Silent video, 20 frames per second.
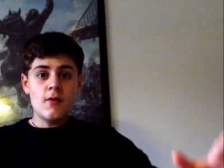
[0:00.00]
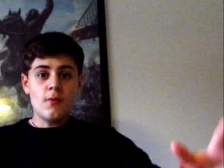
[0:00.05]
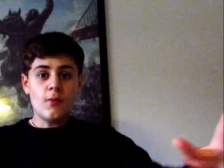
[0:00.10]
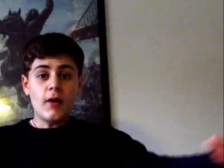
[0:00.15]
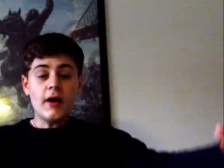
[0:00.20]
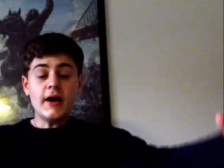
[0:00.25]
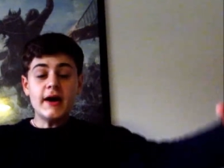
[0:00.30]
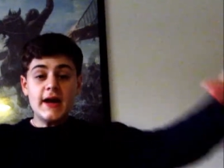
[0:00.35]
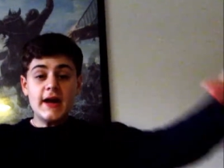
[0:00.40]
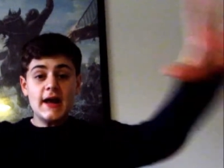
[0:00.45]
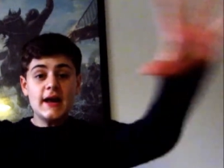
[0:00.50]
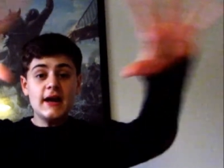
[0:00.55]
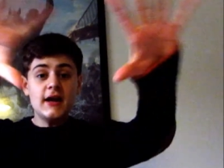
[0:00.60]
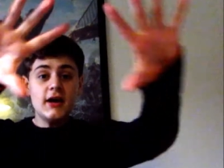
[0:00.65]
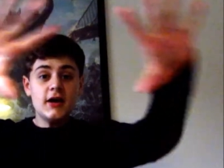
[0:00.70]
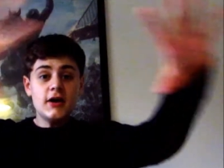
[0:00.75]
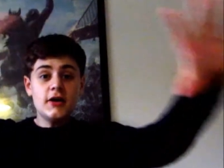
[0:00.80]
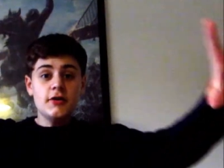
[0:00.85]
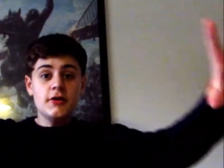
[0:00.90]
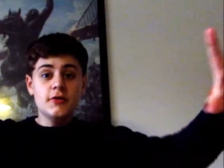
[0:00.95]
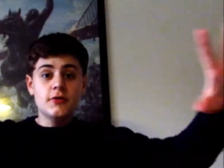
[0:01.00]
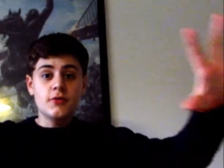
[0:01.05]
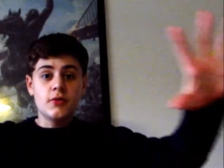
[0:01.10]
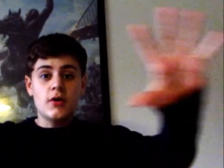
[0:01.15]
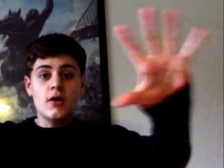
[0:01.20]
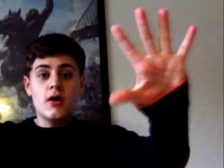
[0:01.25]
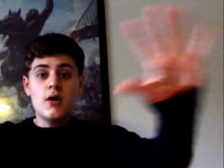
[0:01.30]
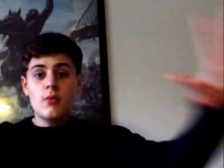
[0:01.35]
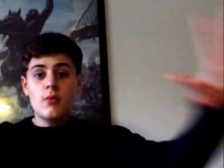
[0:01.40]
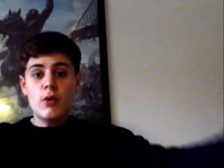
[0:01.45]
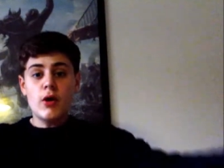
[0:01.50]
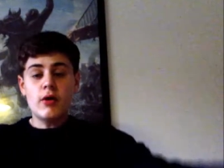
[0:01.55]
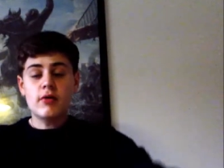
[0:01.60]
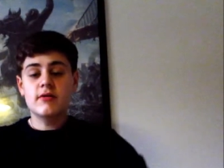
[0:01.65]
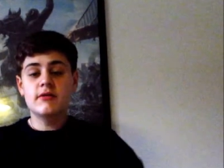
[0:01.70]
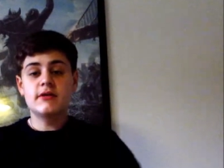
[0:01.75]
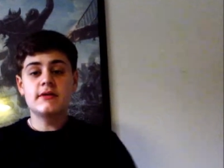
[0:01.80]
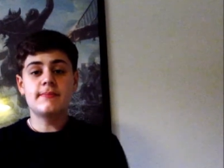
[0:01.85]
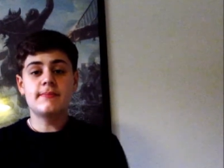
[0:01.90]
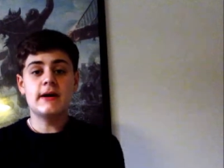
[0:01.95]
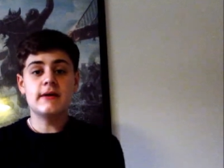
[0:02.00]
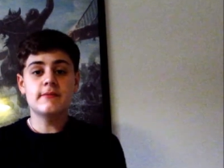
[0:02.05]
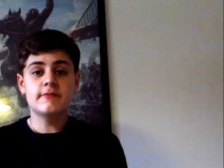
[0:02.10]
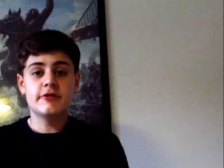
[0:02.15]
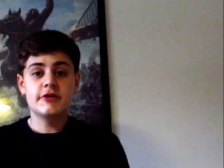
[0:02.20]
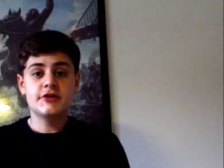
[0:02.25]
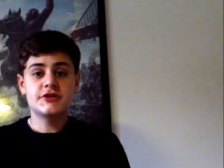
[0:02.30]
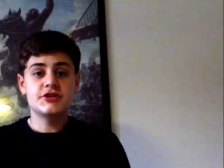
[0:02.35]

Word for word: Why hello! Welcome to Bound Brix